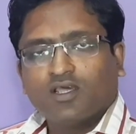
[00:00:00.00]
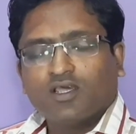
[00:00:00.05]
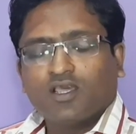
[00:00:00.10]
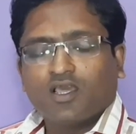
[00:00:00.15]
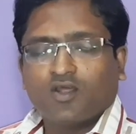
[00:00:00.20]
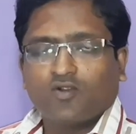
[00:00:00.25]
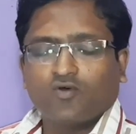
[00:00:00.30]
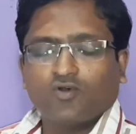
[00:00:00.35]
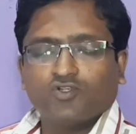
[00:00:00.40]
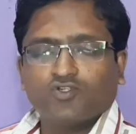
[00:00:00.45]

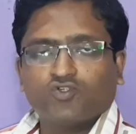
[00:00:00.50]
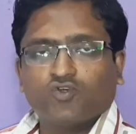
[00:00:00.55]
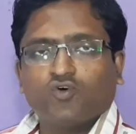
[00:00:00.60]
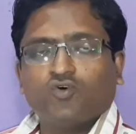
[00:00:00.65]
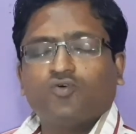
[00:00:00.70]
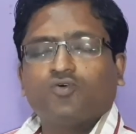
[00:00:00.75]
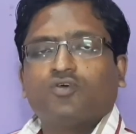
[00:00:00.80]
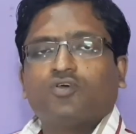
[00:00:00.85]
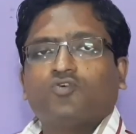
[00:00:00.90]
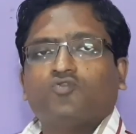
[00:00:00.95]
Here
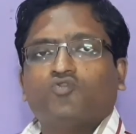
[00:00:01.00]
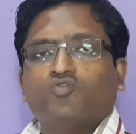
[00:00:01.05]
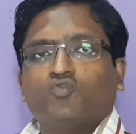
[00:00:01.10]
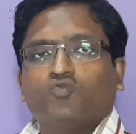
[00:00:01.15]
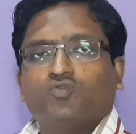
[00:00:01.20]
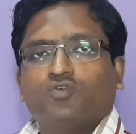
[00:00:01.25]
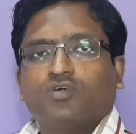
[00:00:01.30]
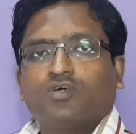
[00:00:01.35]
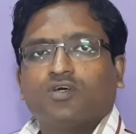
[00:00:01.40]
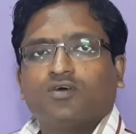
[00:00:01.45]
also you
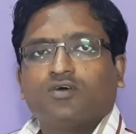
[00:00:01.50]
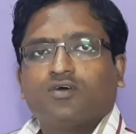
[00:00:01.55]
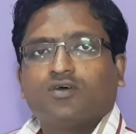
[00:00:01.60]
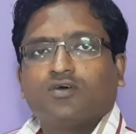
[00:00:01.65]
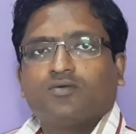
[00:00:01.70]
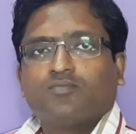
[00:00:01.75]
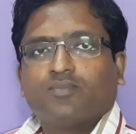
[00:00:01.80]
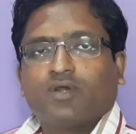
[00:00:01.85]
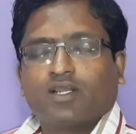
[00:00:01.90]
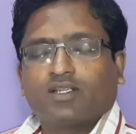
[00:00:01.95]
should
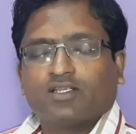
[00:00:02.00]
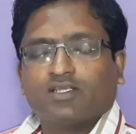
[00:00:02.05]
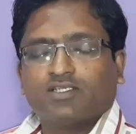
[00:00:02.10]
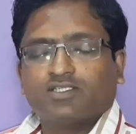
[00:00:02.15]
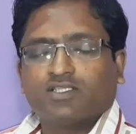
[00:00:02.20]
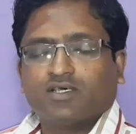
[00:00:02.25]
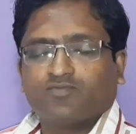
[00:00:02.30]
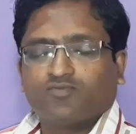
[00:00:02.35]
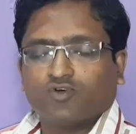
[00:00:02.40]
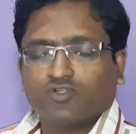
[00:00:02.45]

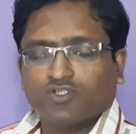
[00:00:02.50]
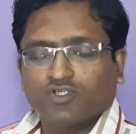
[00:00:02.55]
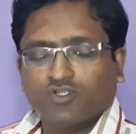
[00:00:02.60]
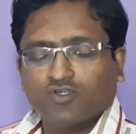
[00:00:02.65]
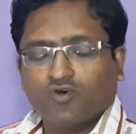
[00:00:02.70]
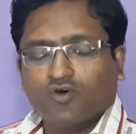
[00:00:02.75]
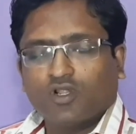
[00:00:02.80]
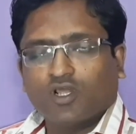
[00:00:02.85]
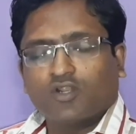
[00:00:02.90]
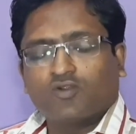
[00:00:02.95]
practice the
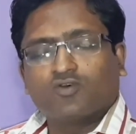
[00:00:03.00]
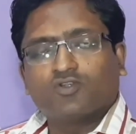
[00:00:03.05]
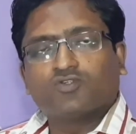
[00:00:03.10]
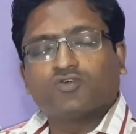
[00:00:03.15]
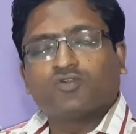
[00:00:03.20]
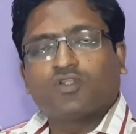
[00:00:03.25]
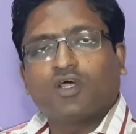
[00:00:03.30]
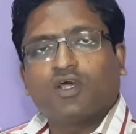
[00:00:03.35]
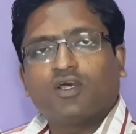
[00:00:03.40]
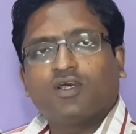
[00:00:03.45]
procedure and
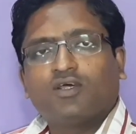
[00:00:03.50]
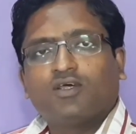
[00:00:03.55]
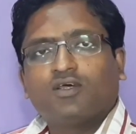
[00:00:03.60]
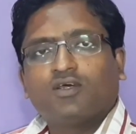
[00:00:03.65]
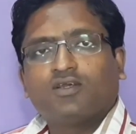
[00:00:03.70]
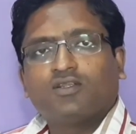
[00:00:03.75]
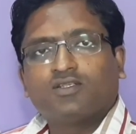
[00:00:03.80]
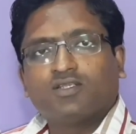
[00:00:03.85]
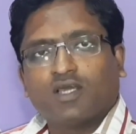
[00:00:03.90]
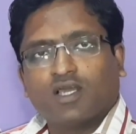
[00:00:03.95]
also the
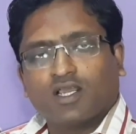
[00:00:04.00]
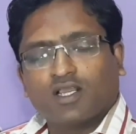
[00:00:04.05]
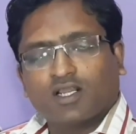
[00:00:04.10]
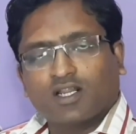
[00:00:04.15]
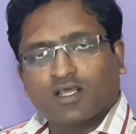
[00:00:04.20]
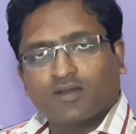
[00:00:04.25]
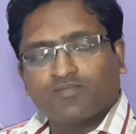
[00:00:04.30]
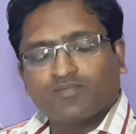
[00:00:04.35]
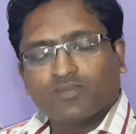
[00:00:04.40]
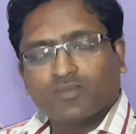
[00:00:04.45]

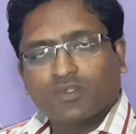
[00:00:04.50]
diagram.